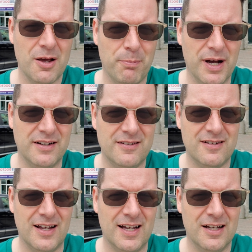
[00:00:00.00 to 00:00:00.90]
but
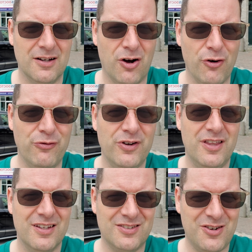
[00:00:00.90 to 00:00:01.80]
hopefully
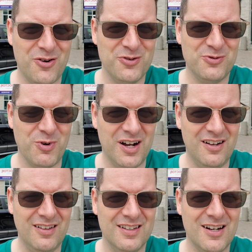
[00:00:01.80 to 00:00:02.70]
this goes
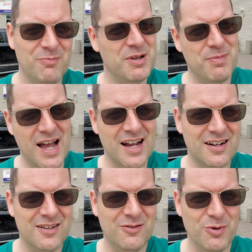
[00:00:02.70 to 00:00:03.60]
well, and I'll be back
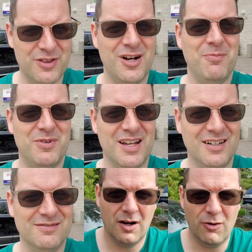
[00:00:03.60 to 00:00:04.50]
with an update.